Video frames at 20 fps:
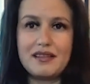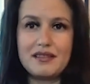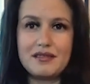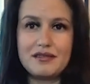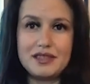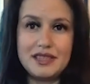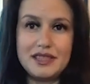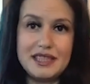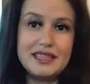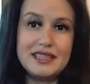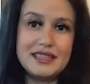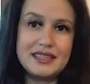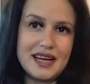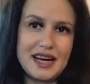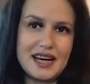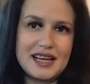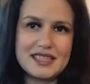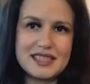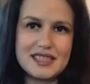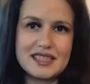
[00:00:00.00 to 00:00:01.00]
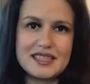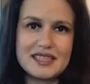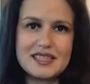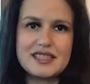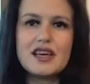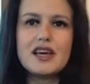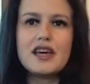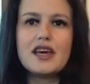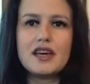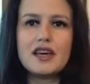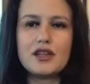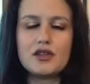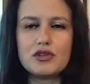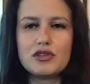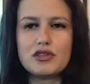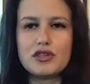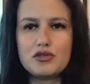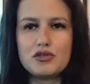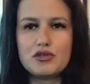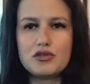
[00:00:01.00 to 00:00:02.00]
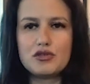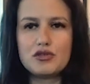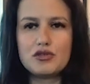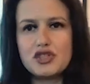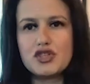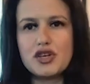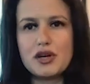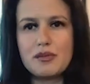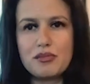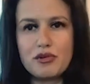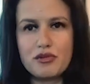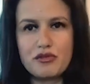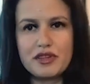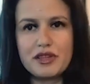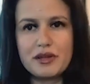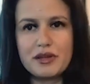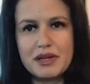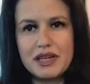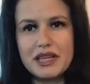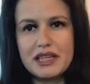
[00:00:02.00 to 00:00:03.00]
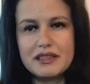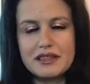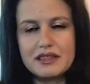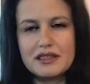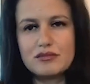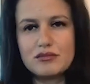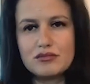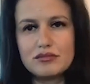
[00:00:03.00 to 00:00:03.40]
yielding assets in order to reach profitability.